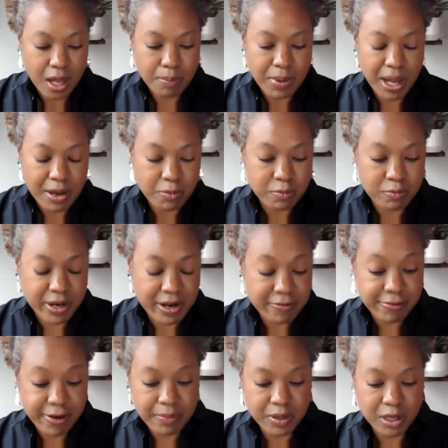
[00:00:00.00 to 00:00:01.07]
I
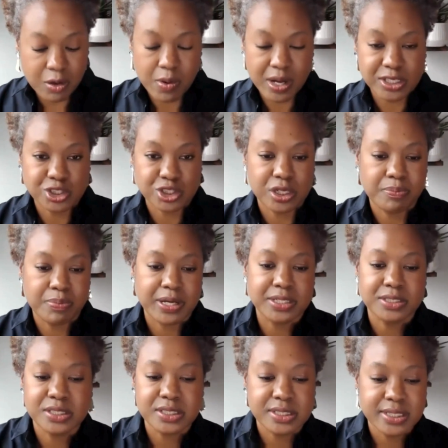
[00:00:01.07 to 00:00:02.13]
reframed the question a
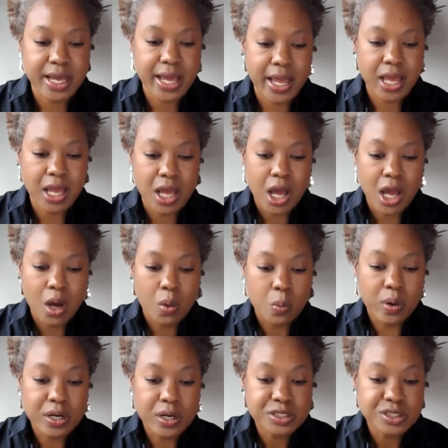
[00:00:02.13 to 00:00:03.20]
bit to say,
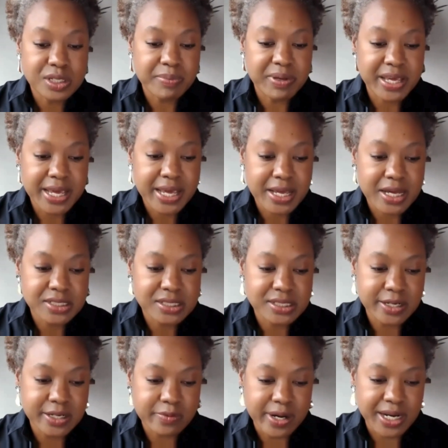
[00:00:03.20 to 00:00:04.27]
what are some key
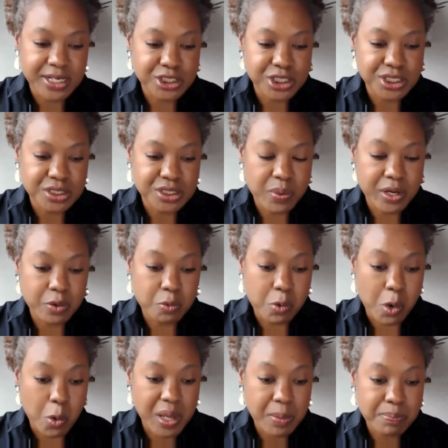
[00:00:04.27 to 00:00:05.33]
considerations when
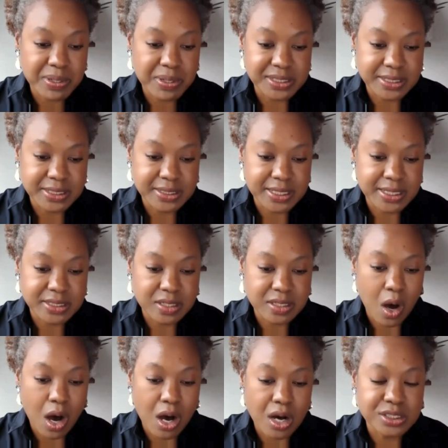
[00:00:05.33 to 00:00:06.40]
growing businesses
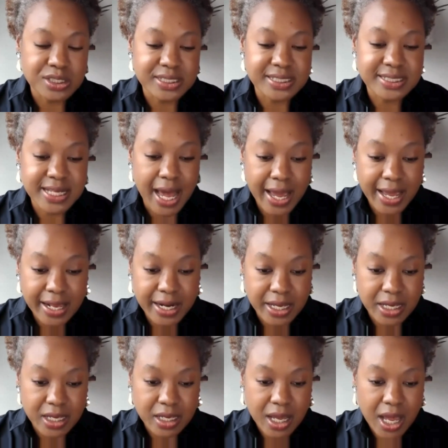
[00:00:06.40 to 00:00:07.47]
are
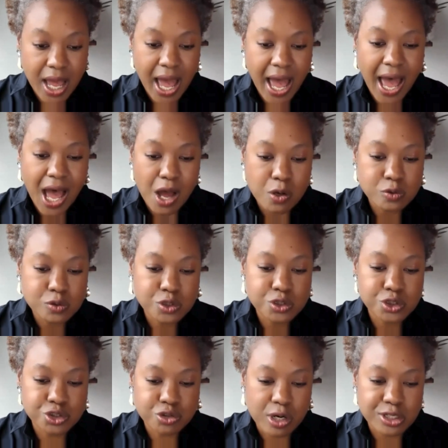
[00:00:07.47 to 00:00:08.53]
deciding how
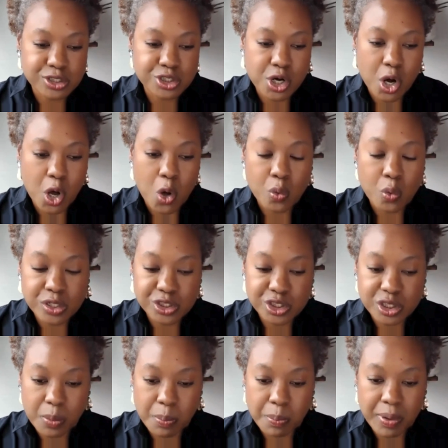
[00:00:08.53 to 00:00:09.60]
to structure
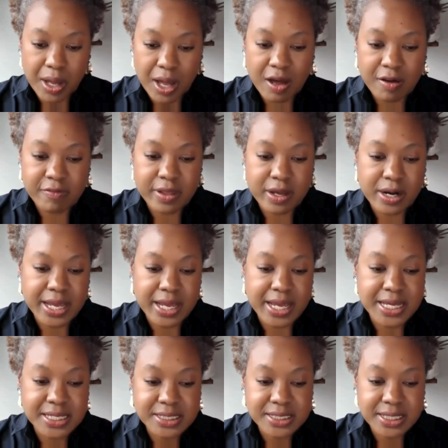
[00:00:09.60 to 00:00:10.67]
ownership of their
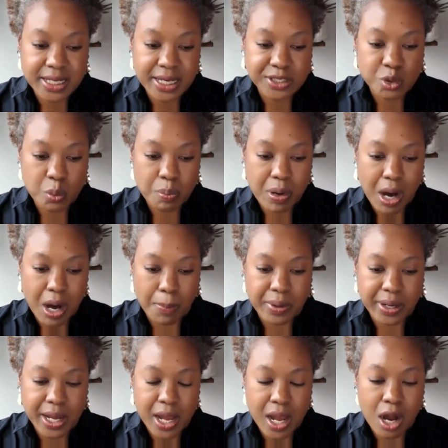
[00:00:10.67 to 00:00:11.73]
intellectual
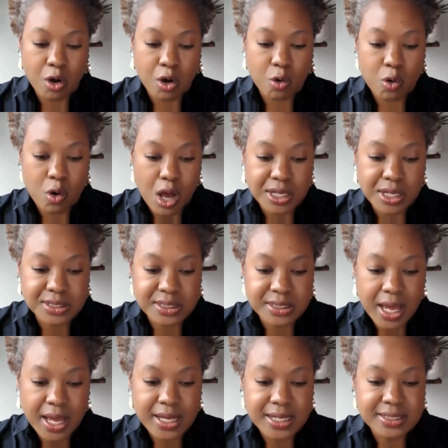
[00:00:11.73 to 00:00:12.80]
property across
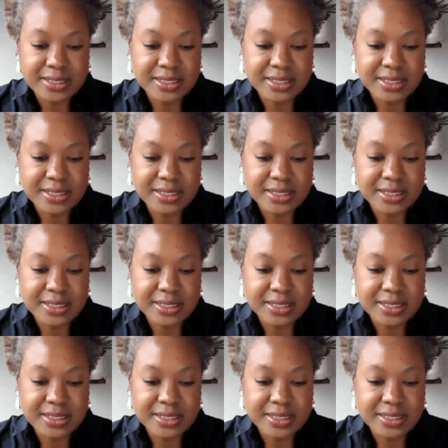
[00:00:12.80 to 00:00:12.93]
